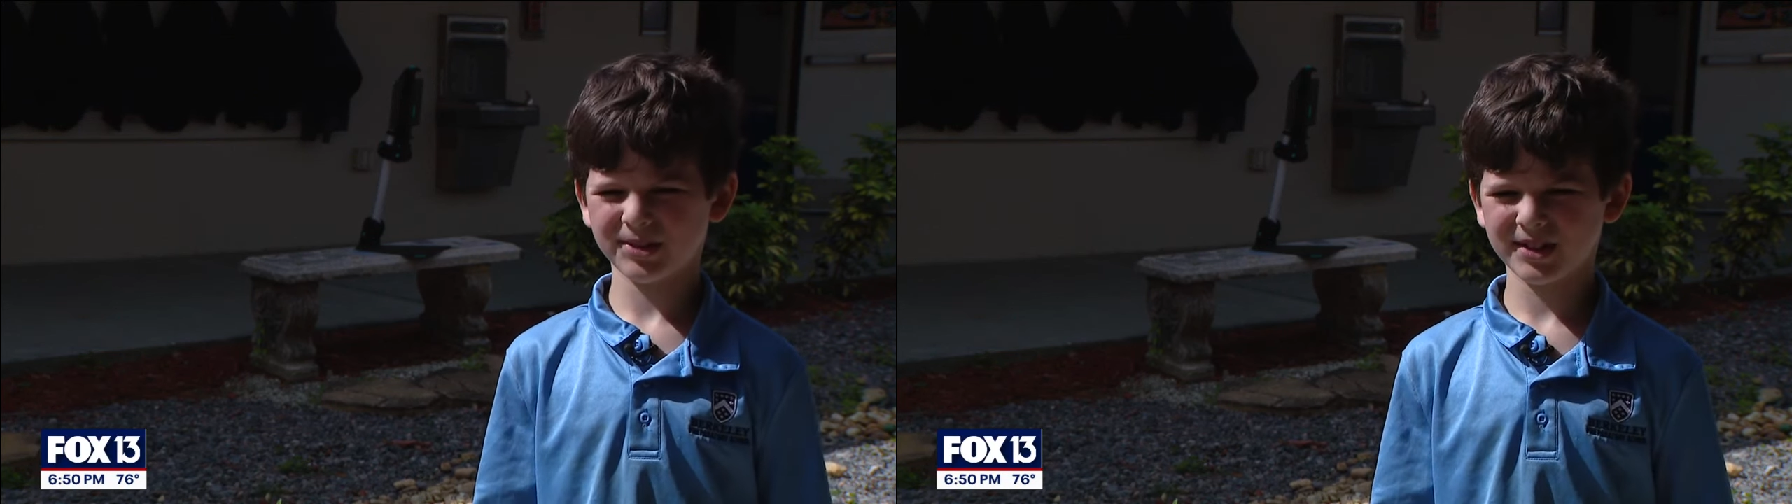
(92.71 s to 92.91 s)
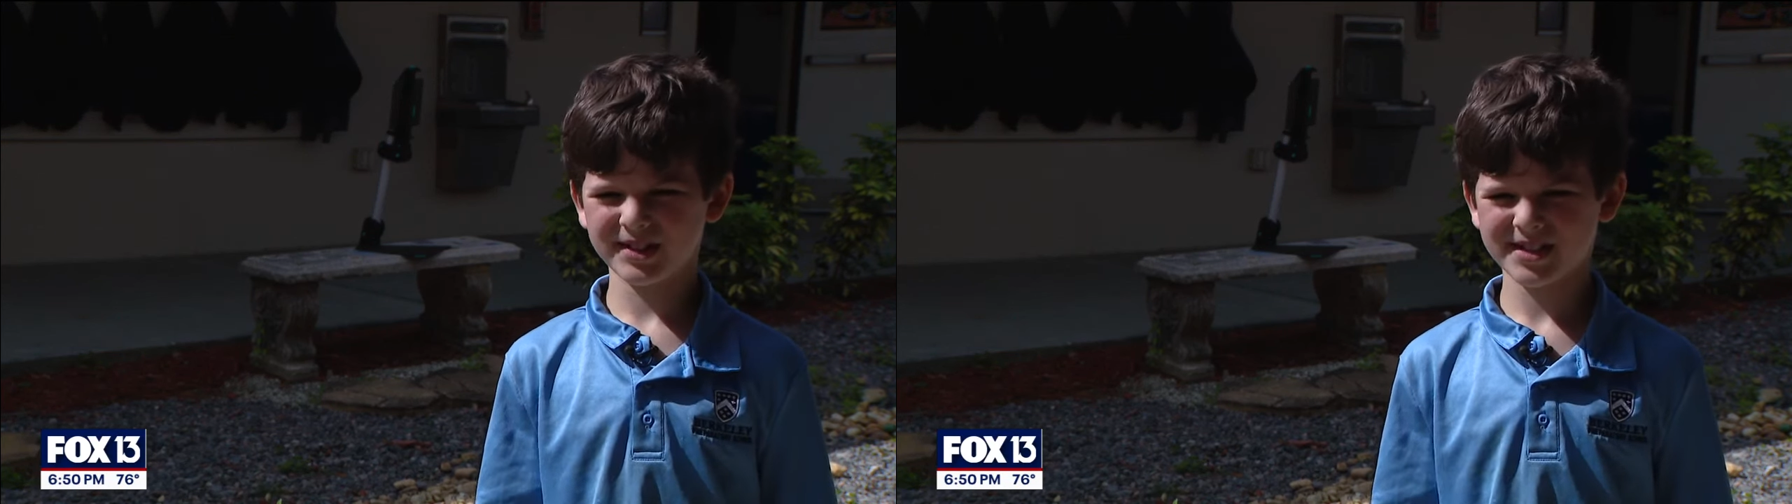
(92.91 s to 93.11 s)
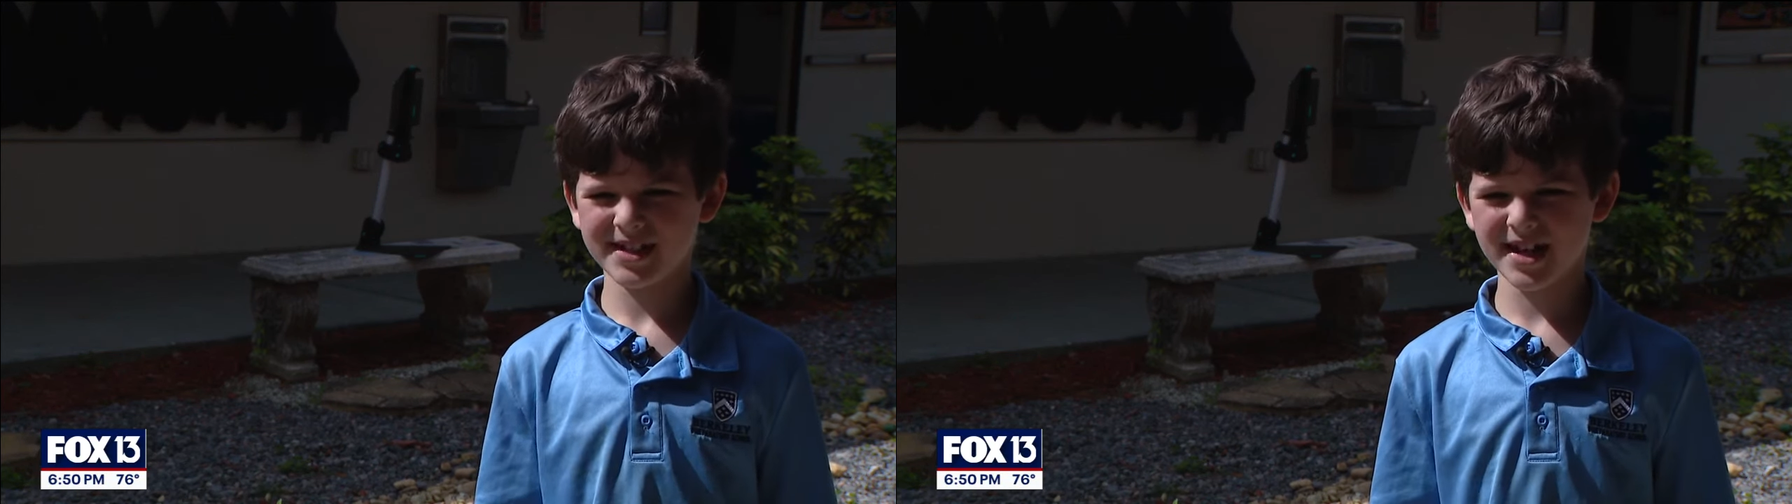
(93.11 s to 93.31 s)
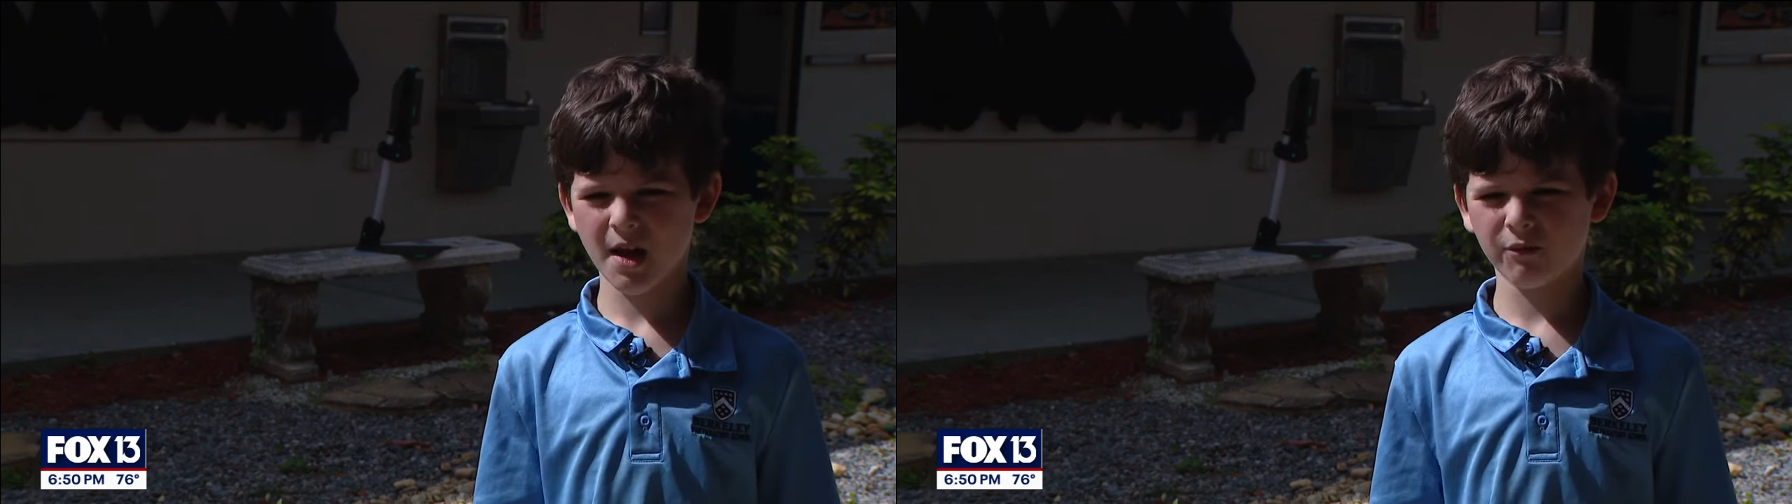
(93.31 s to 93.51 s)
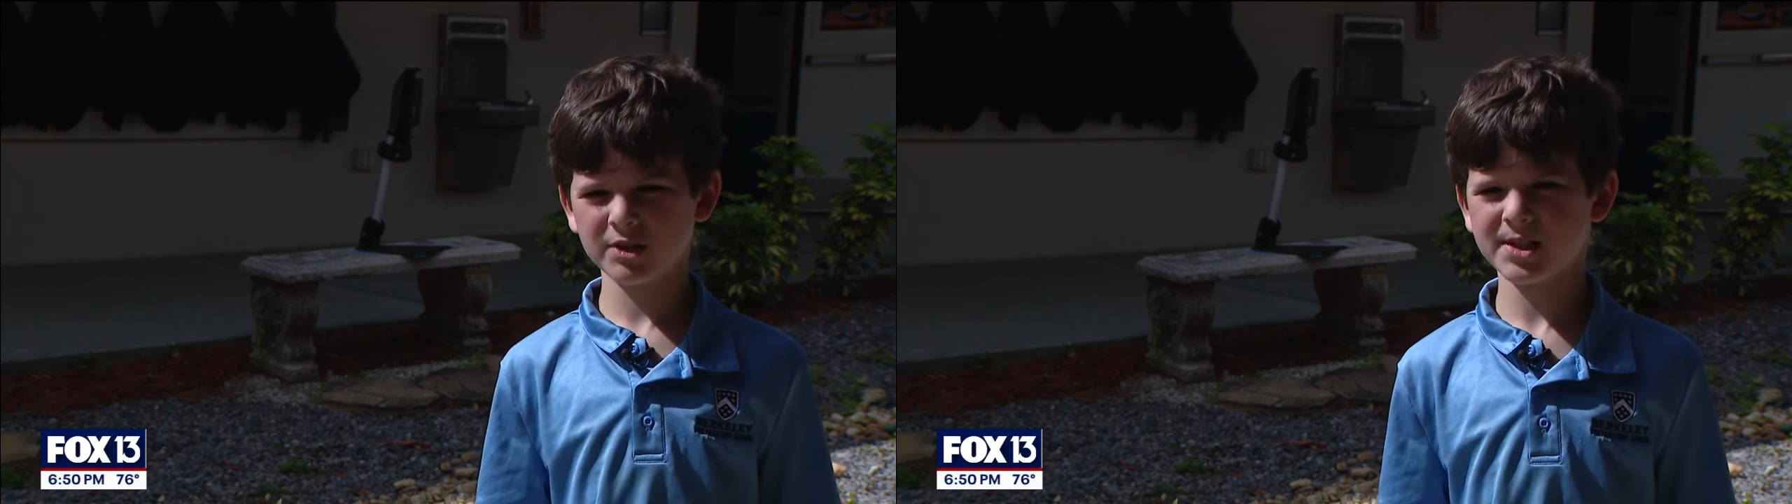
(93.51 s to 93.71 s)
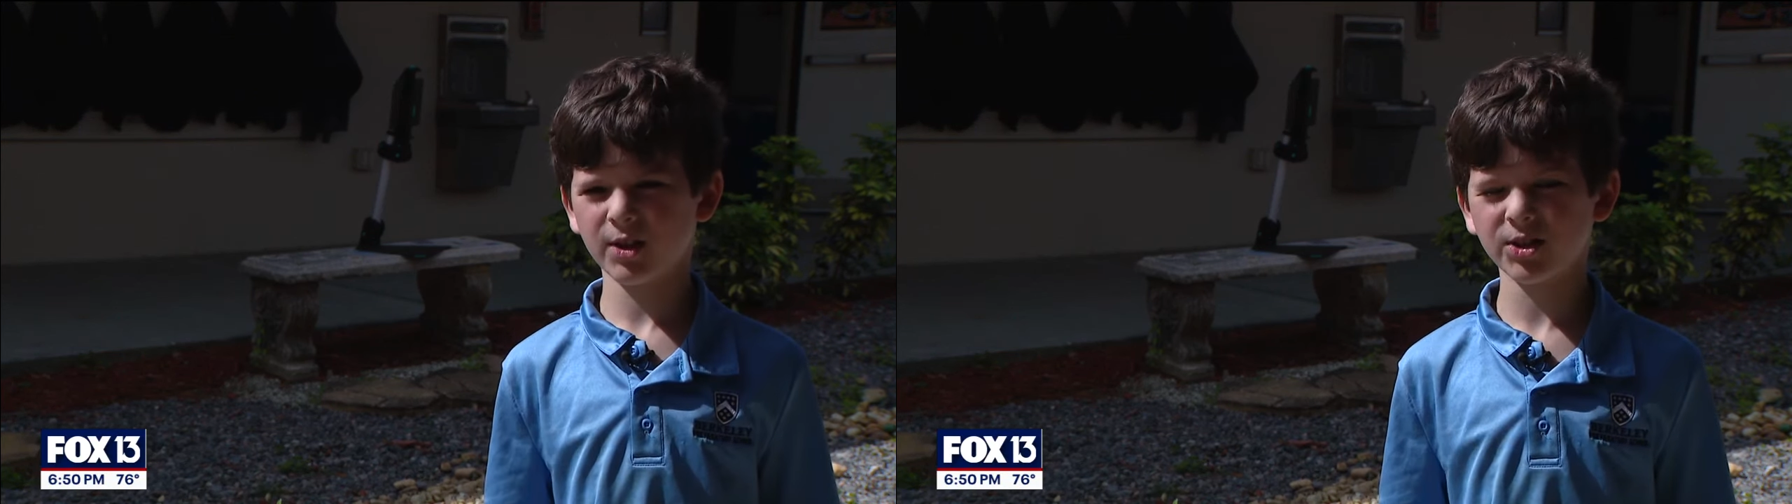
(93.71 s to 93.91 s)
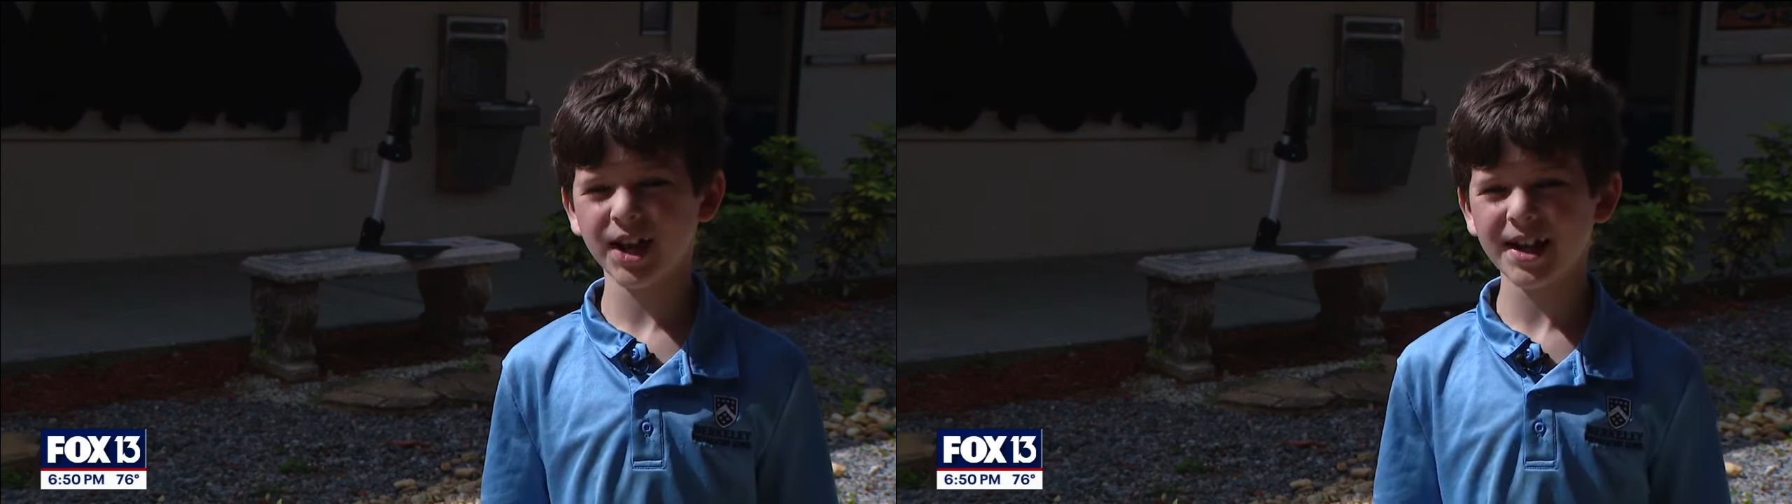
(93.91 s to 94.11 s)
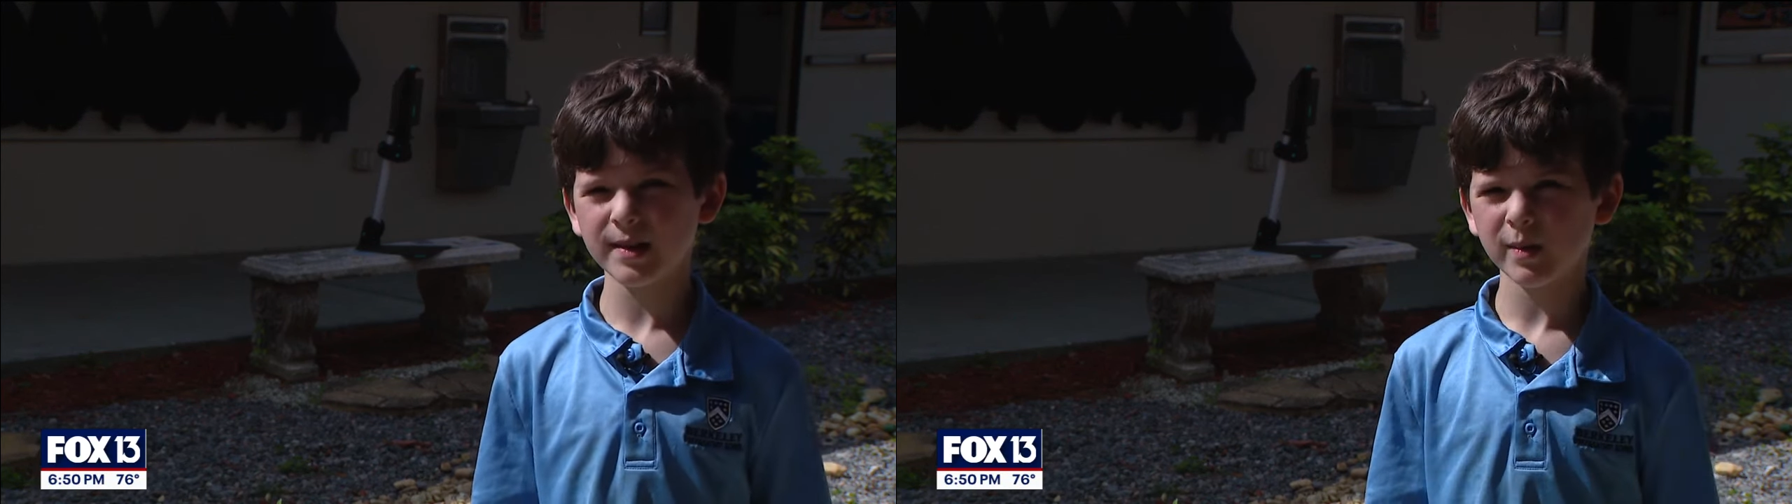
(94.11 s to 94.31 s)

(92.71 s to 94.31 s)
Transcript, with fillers: to see every single day.